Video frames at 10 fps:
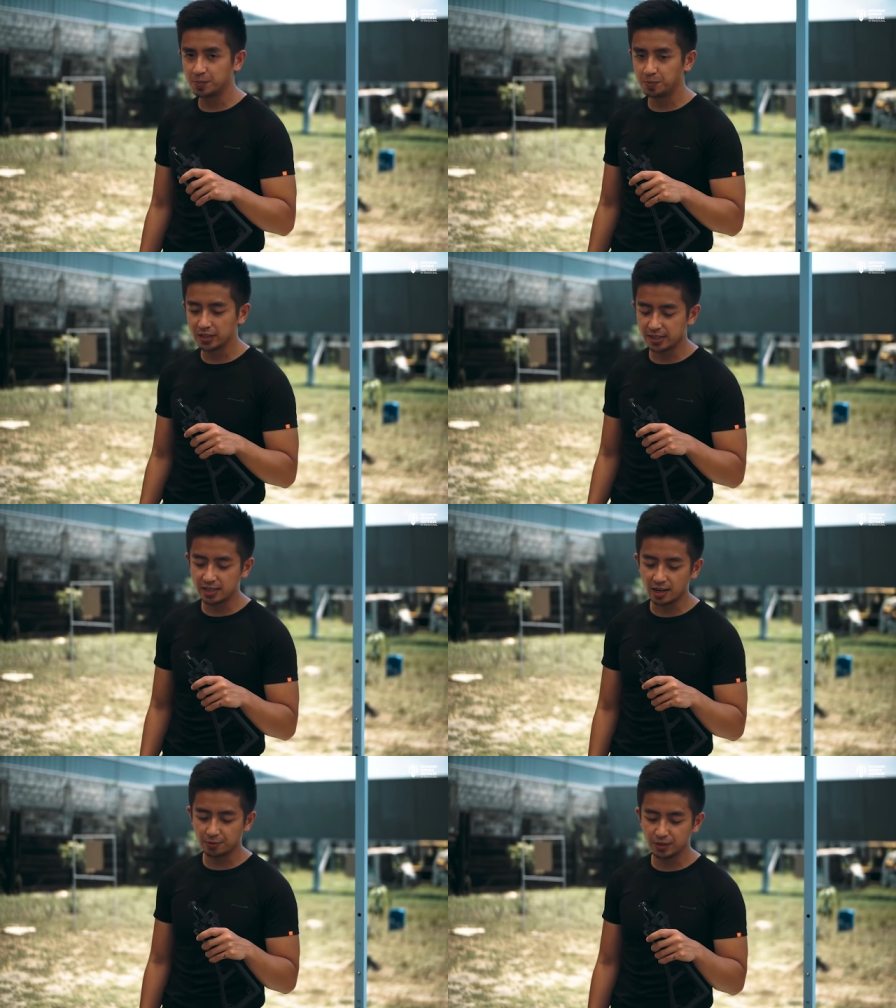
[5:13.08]
the
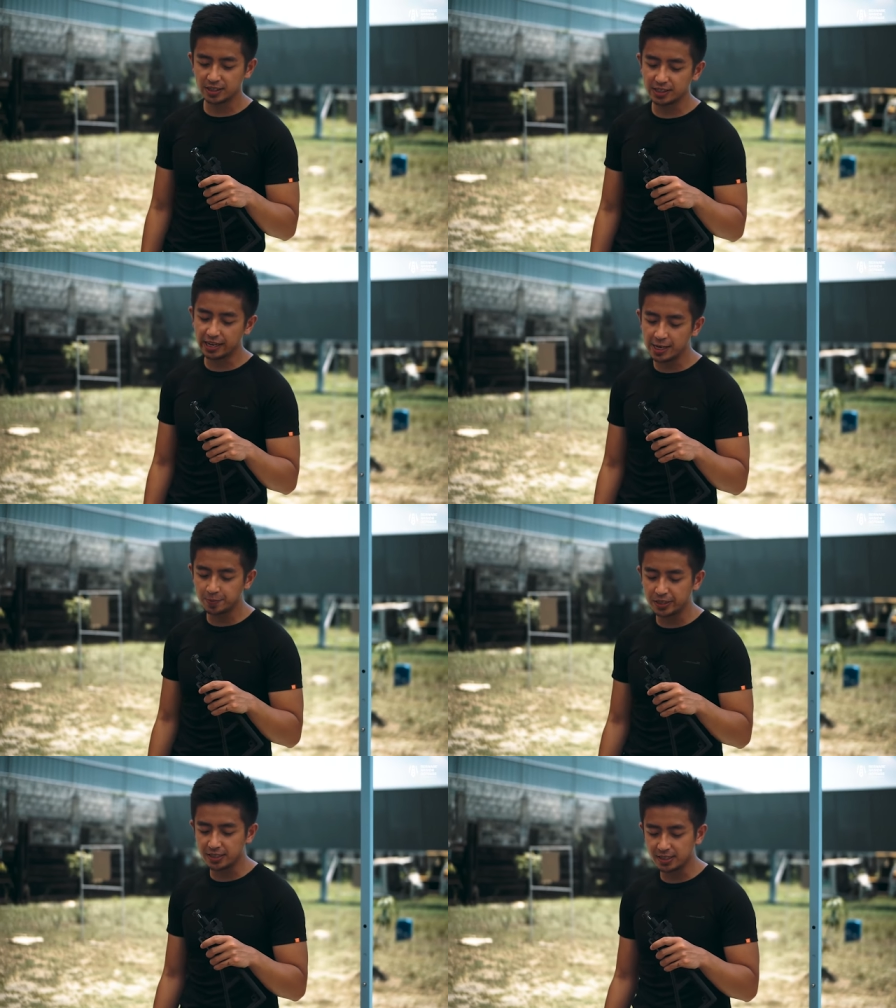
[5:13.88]
buttstock for the
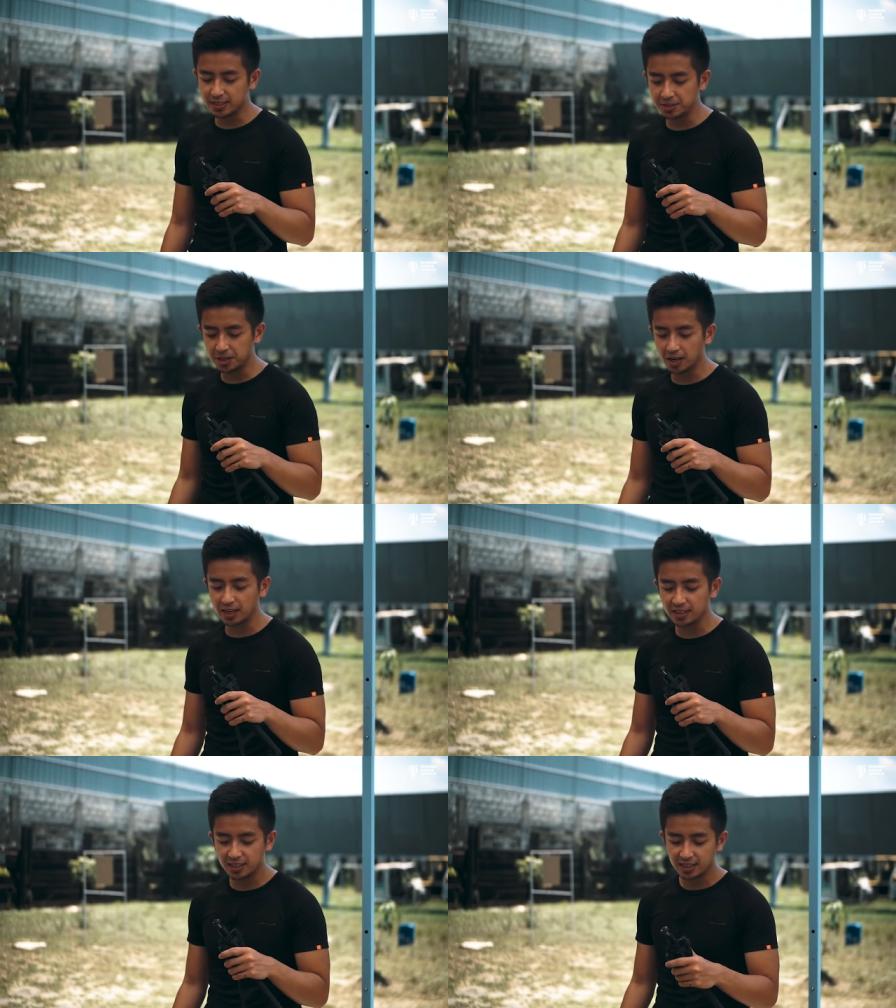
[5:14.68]
A P C
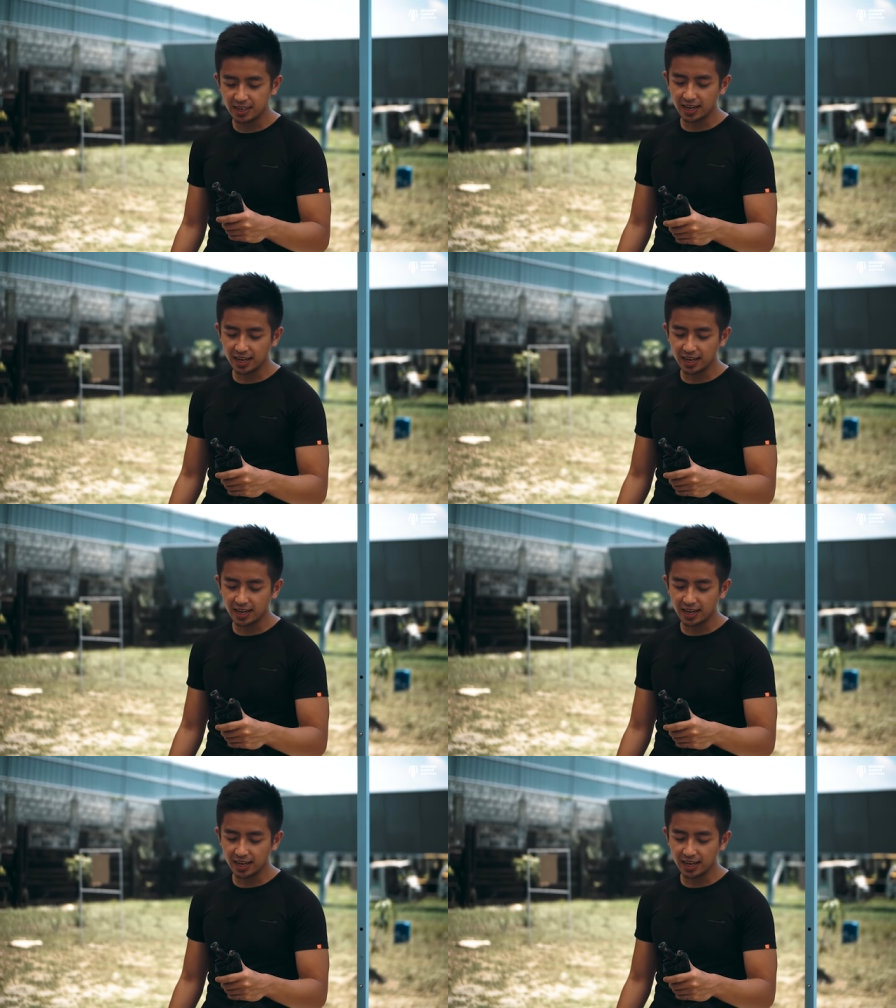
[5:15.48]
gun.